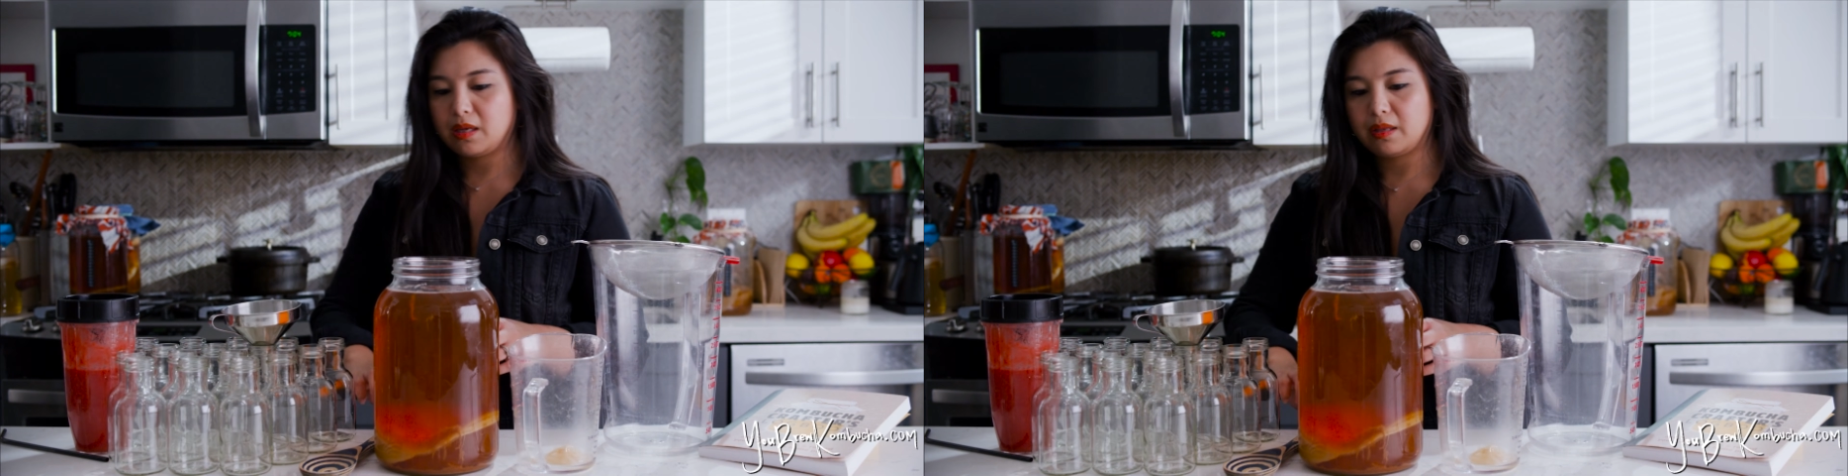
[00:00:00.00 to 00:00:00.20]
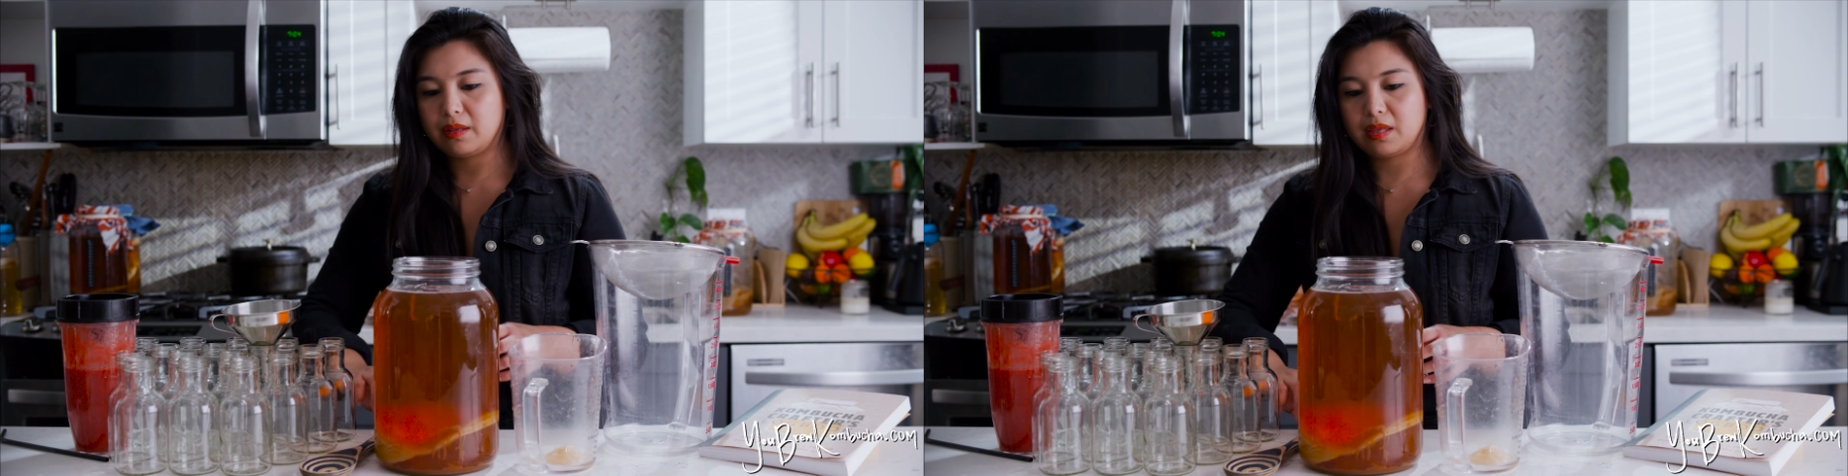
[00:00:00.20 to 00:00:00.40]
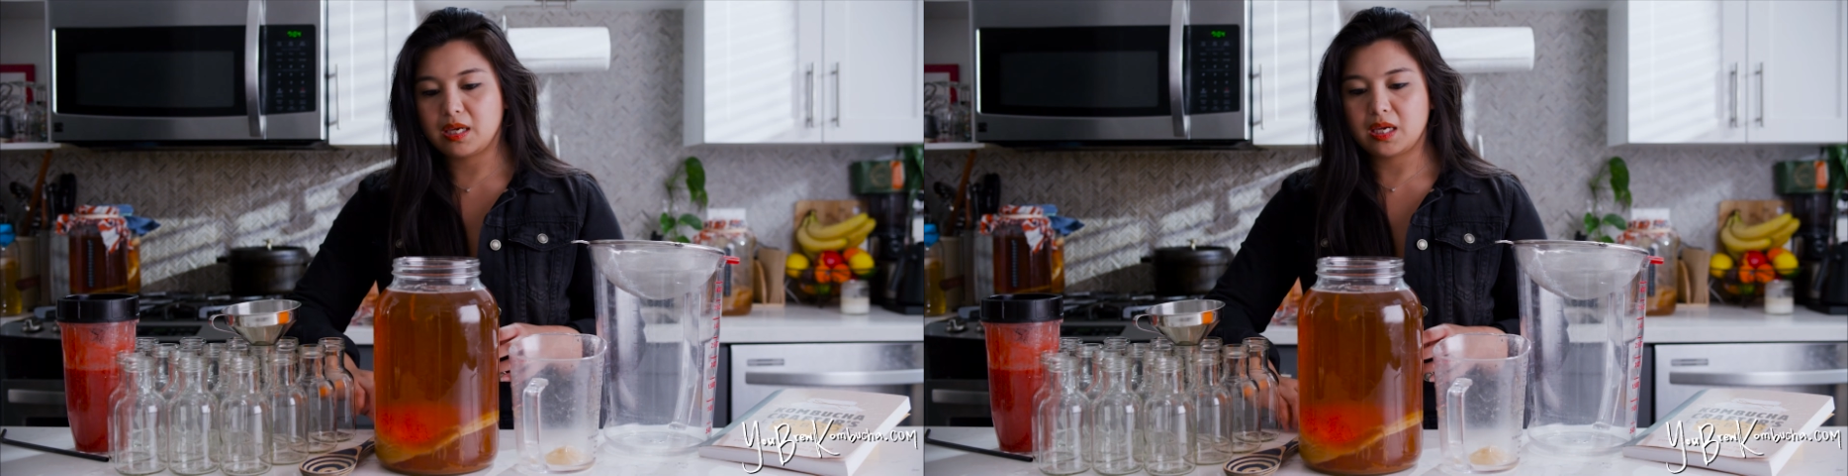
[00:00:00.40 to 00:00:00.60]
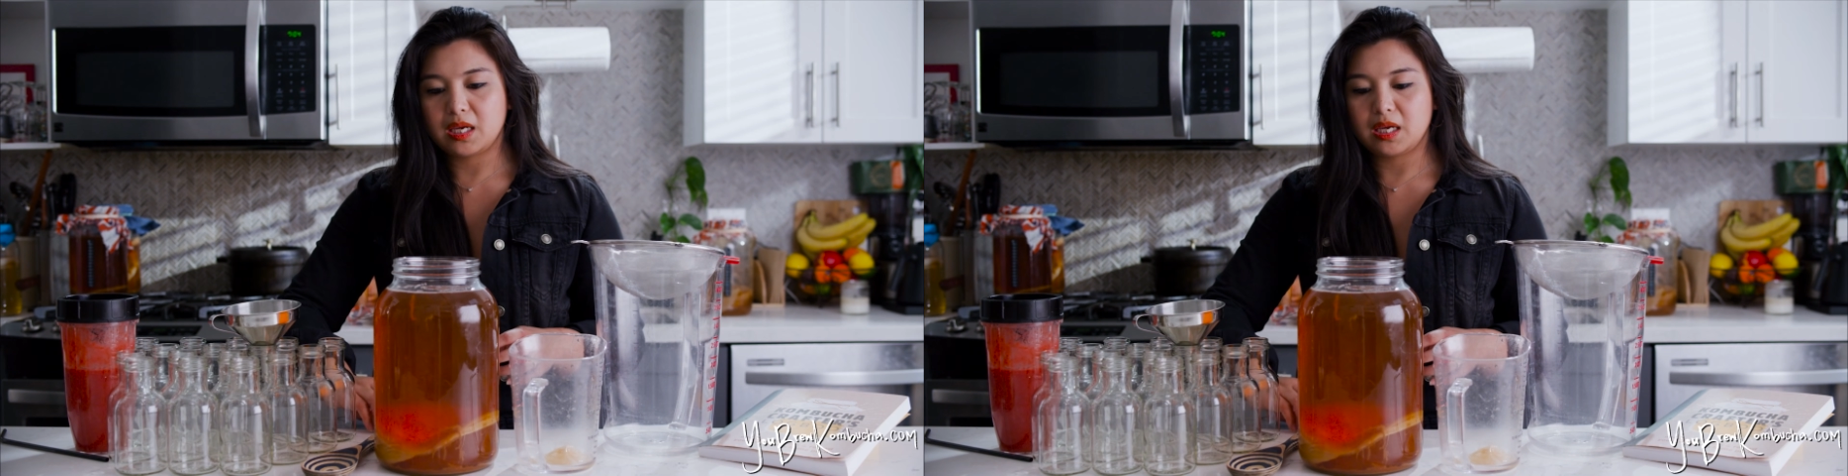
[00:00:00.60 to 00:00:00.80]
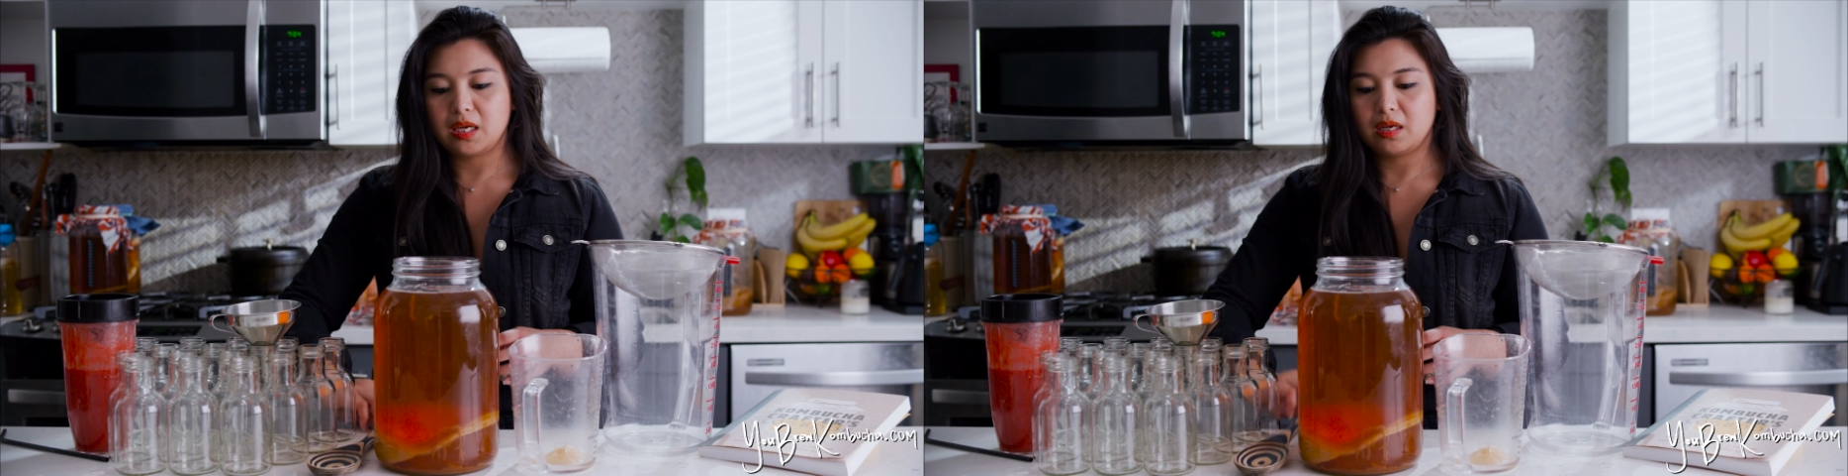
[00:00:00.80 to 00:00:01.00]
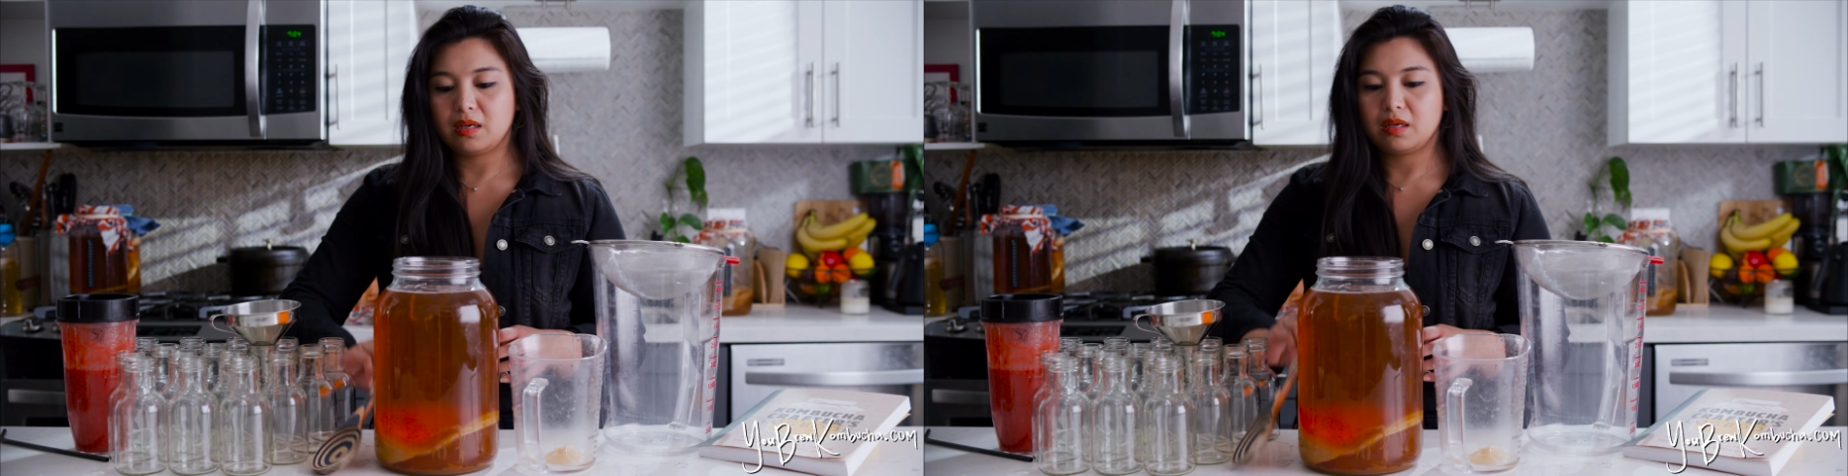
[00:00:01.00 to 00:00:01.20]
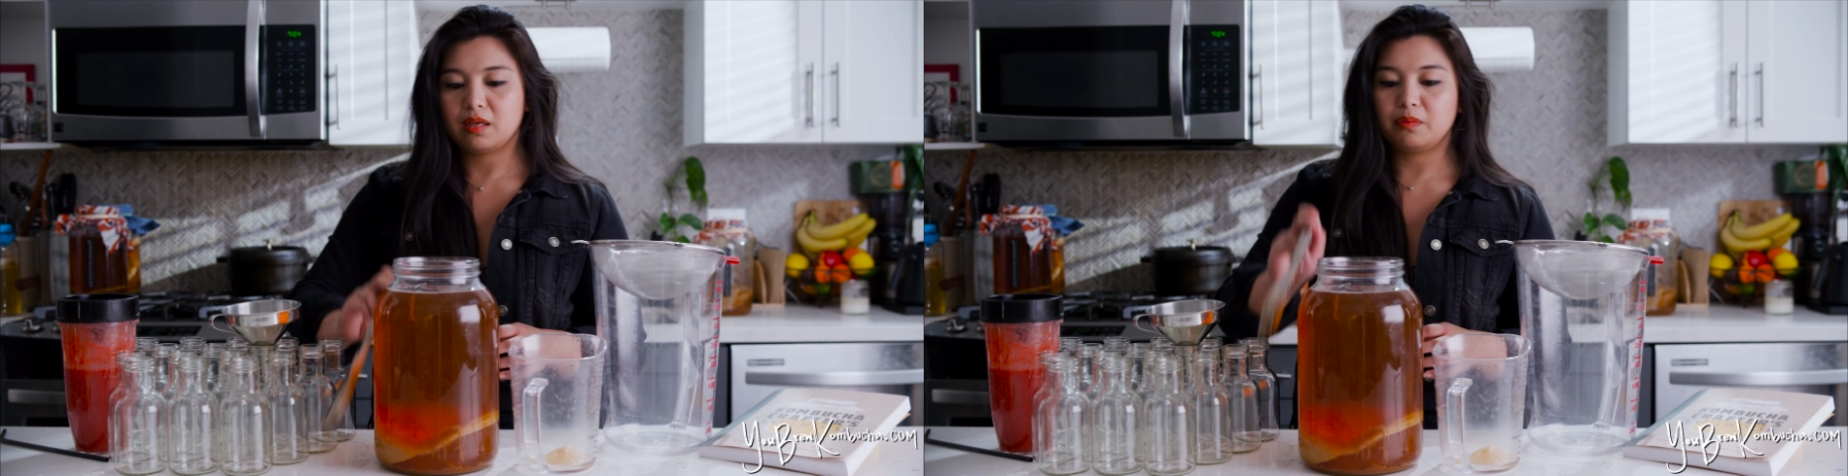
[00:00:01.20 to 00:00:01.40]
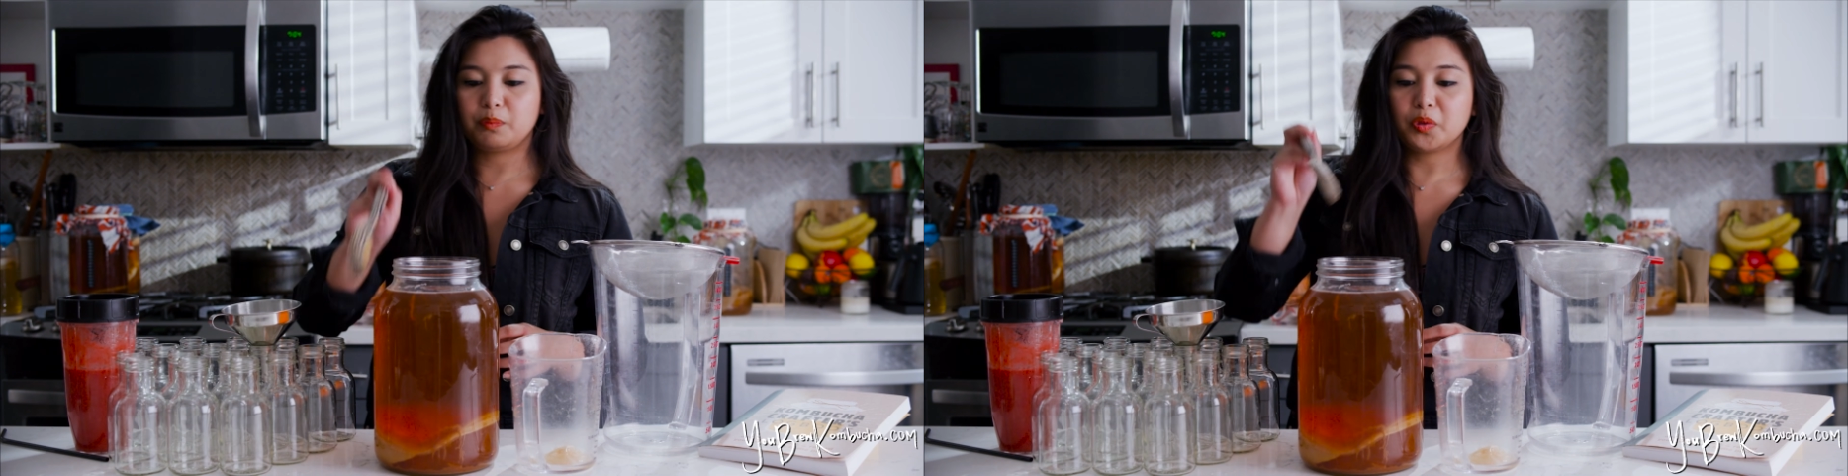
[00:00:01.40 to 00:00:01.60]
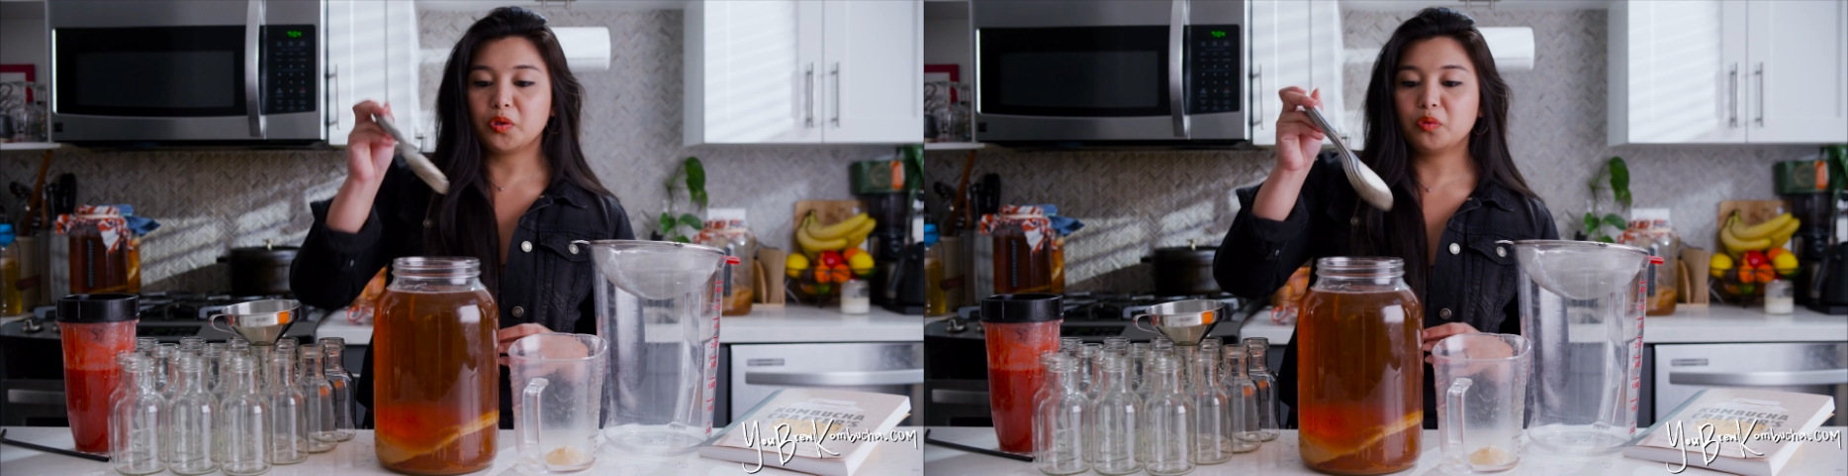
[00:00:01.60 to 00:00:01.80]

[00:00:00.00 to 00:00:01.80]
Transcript: the brew